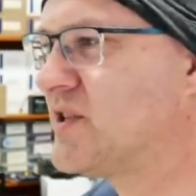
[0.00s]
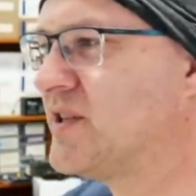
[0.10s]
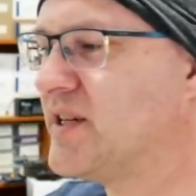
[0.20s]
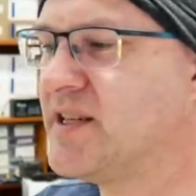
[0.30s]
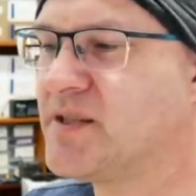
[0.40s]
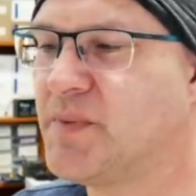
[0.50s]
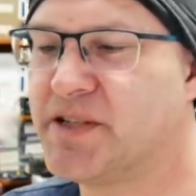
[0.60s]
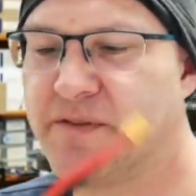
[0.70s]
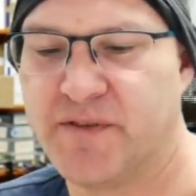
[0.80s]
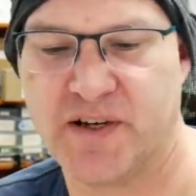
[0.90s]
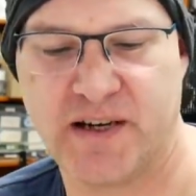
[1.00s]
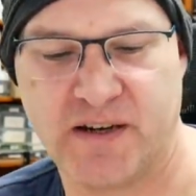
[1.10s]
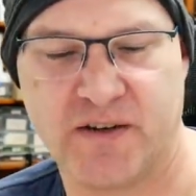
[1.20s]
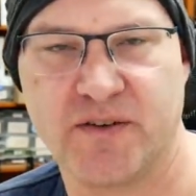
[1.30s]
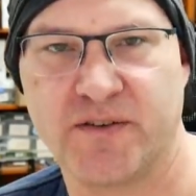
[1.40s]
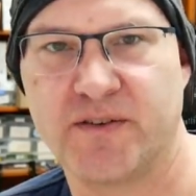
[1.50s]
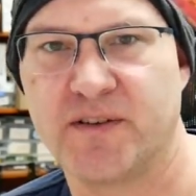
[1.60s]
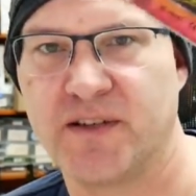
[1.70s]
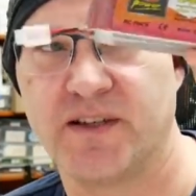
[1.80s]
that they specify on